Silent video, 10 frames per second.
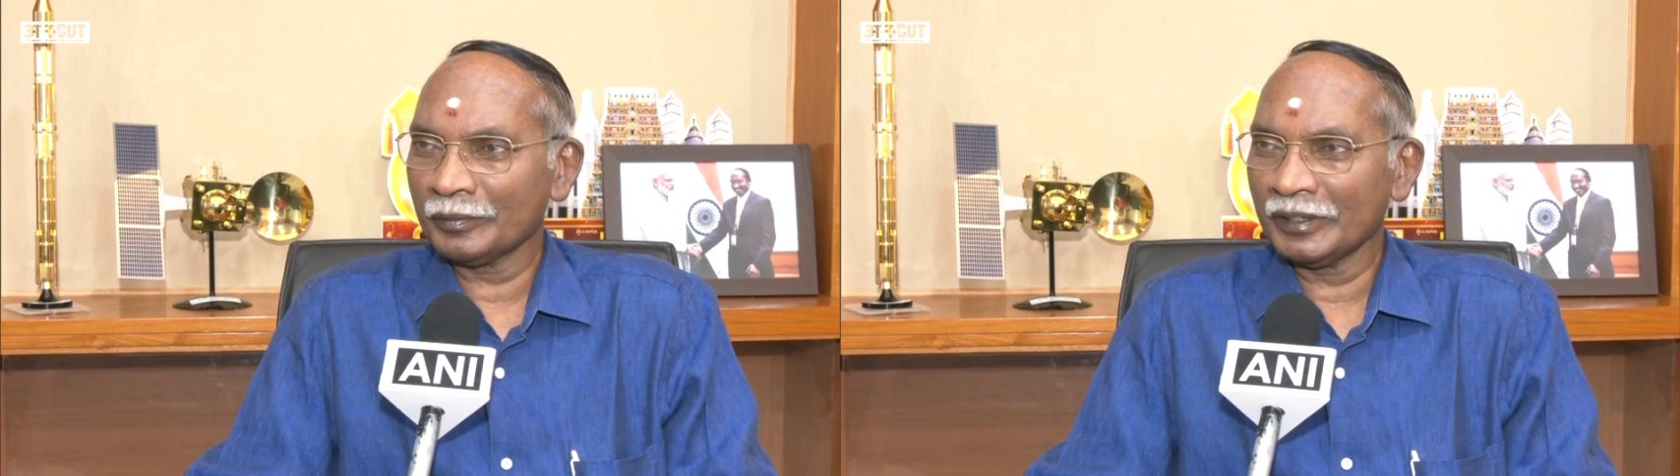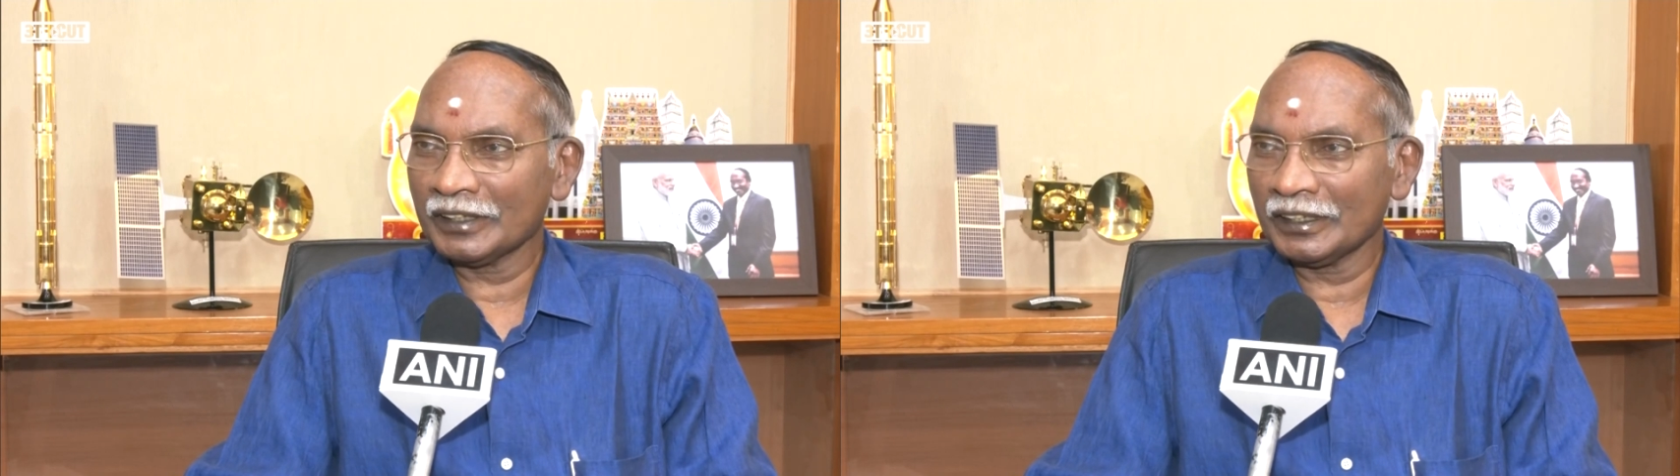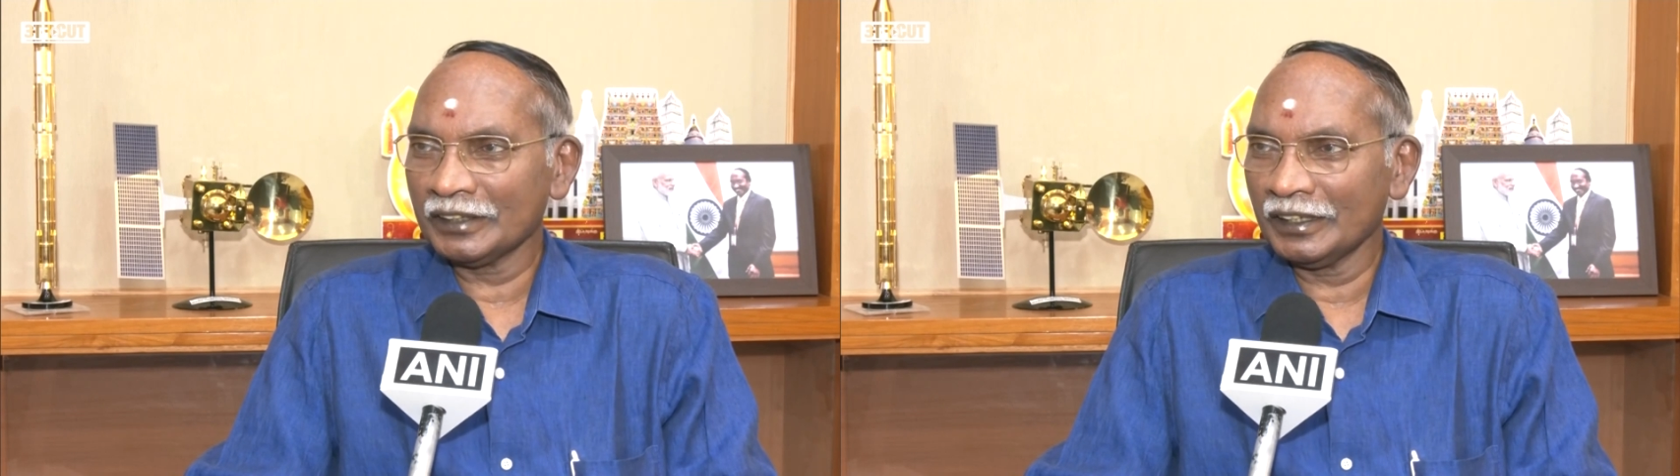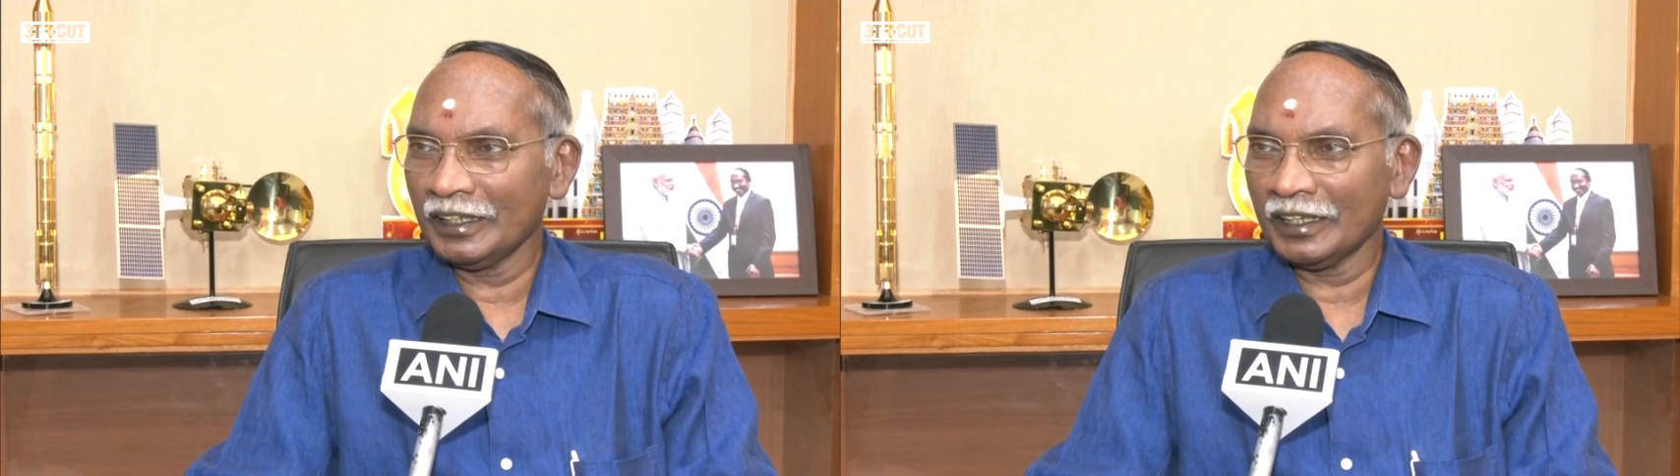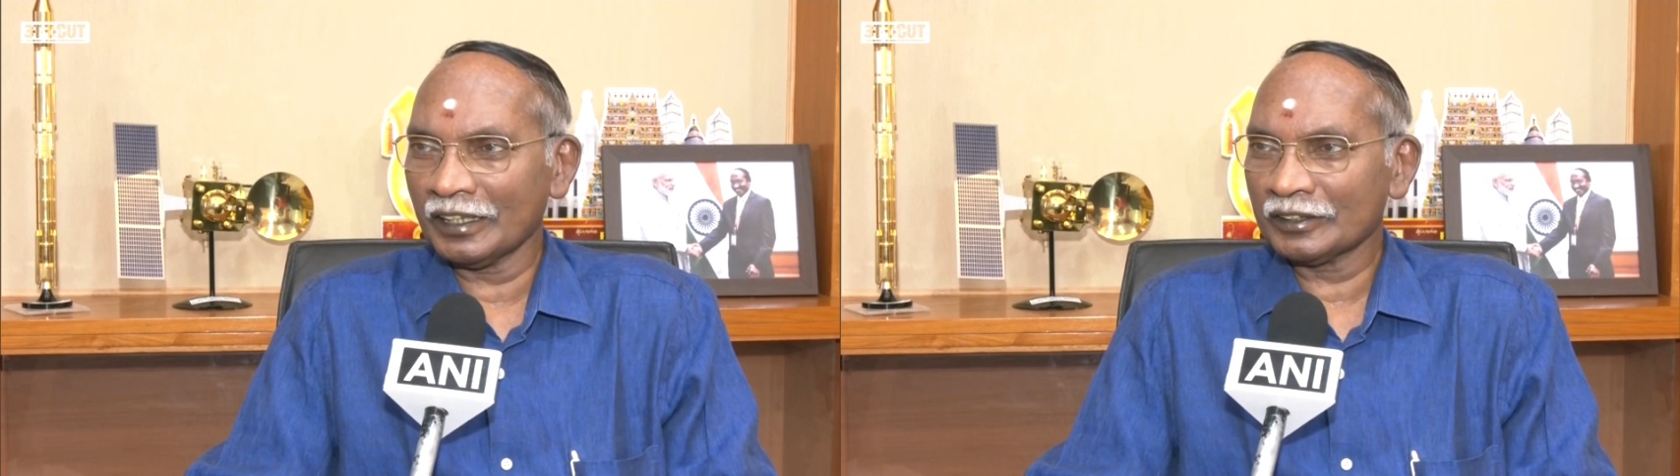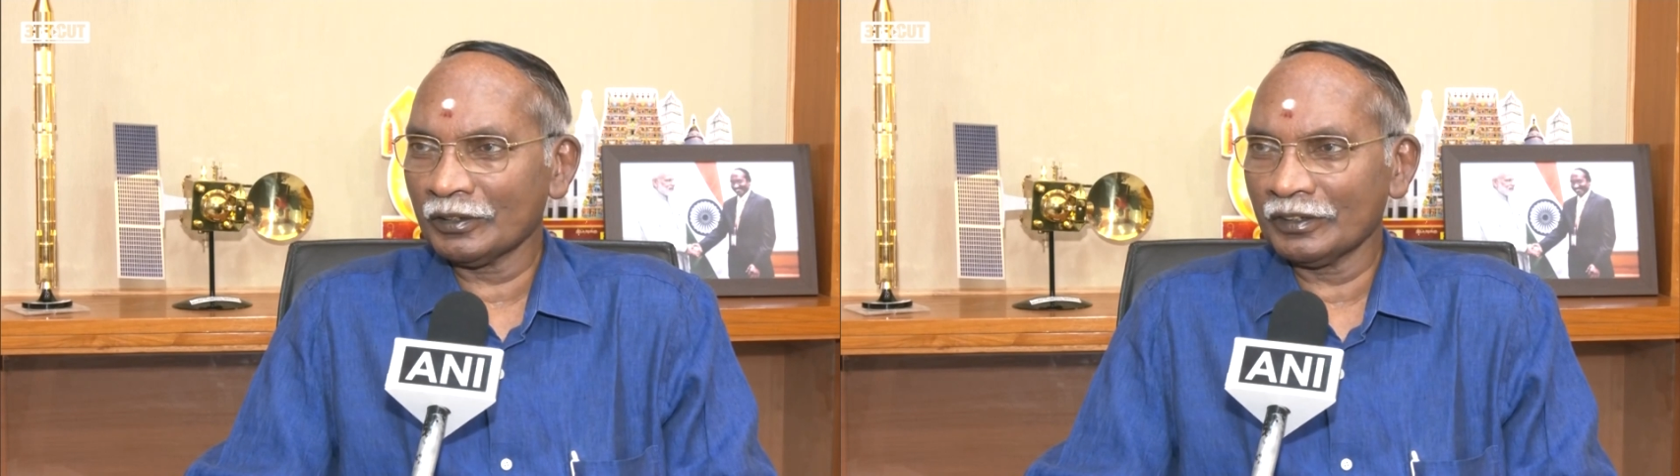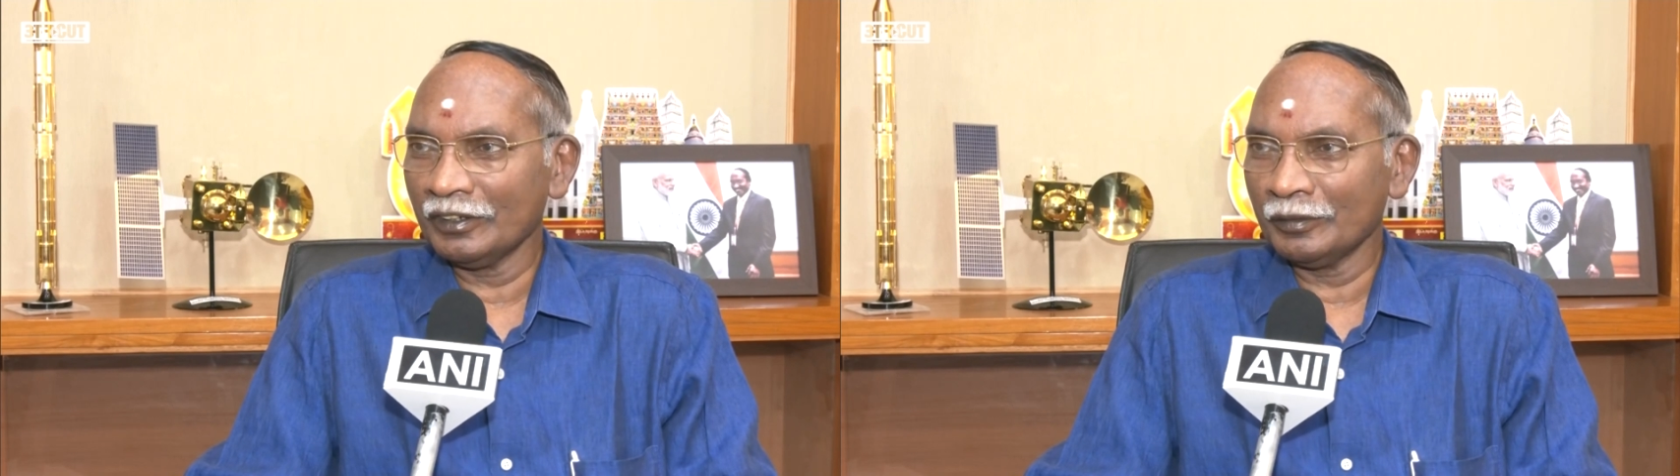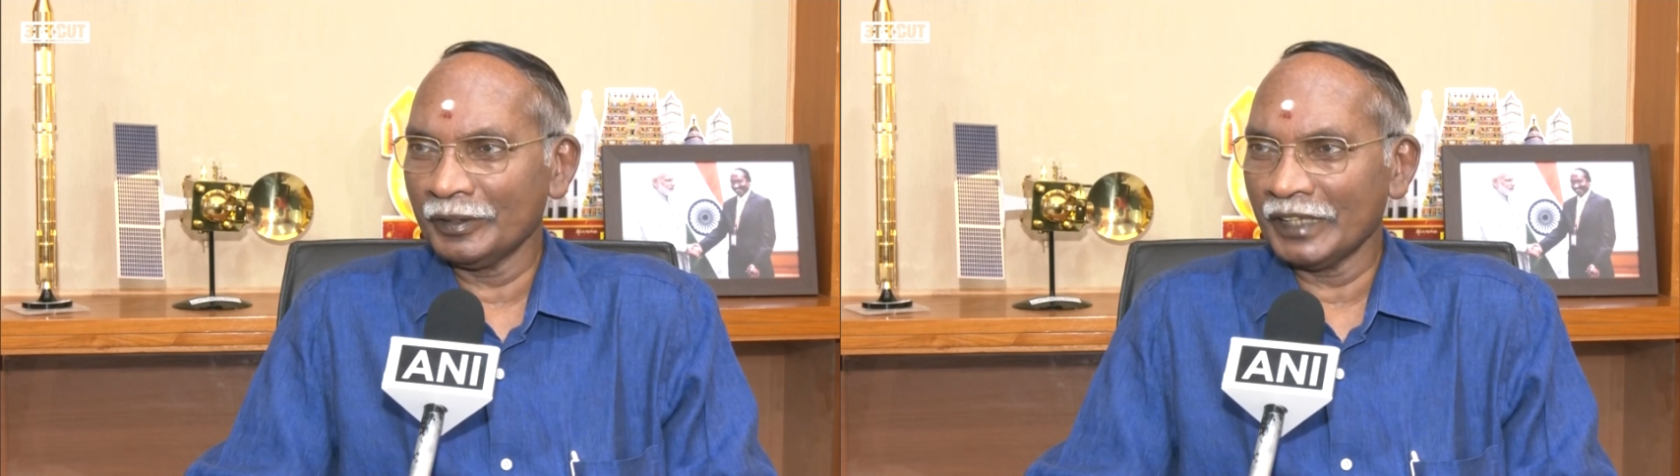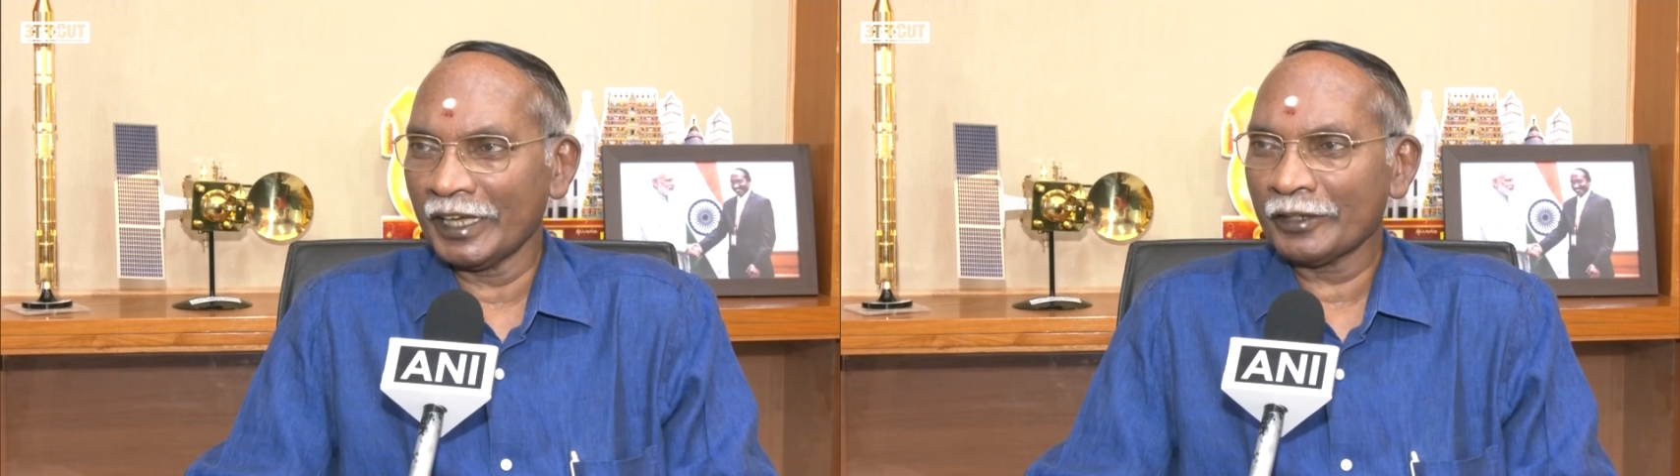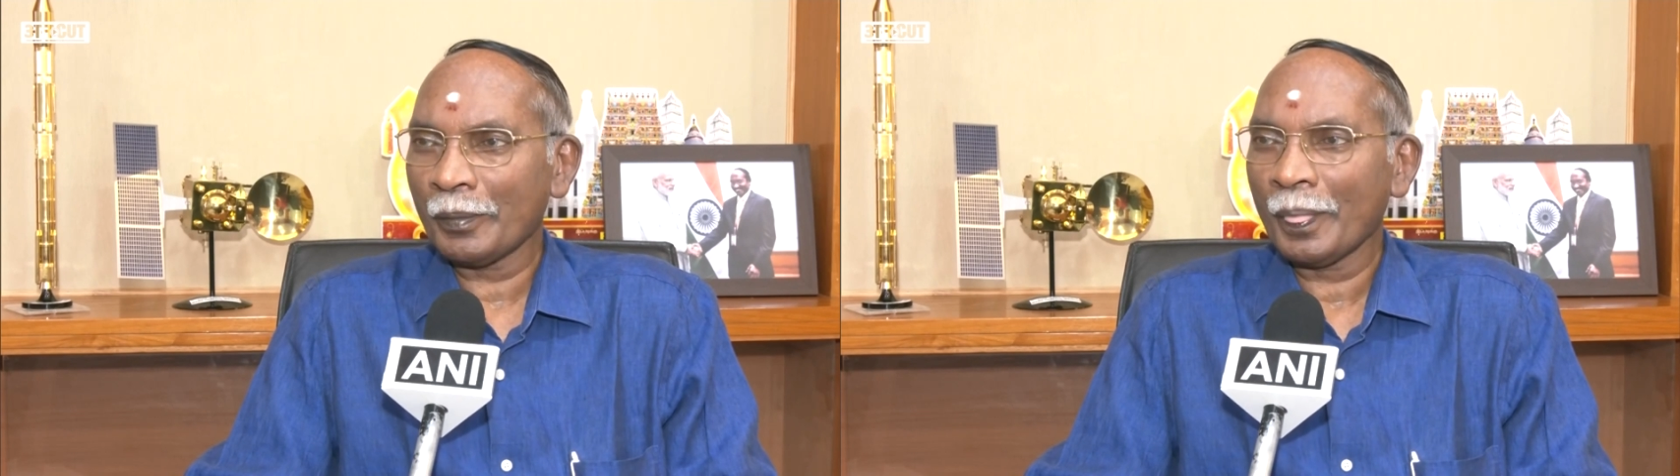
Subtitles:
means the silly errors only will be there.